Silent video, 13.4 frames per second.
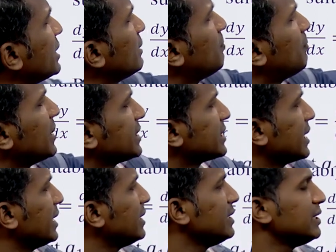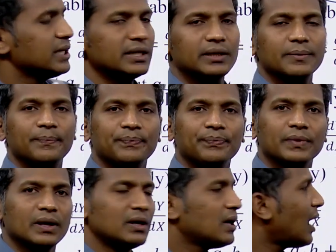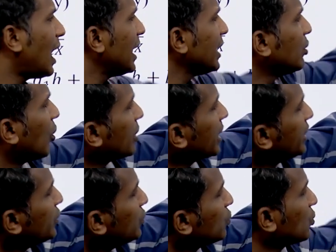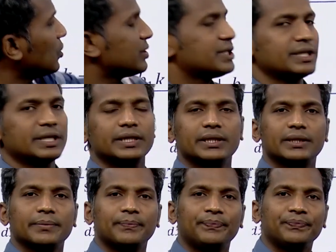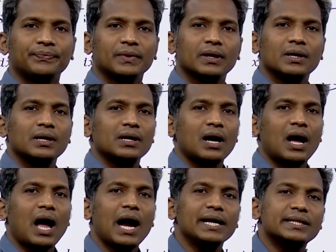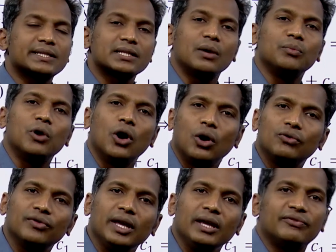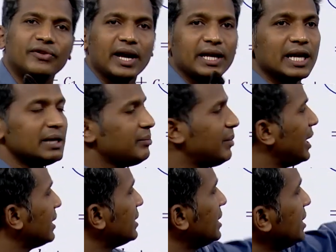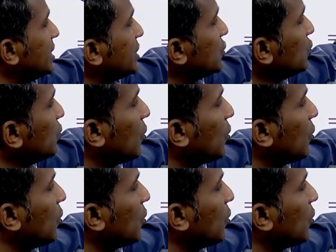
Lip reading: and plus k here, I got a new constant, and somehow if I can make these two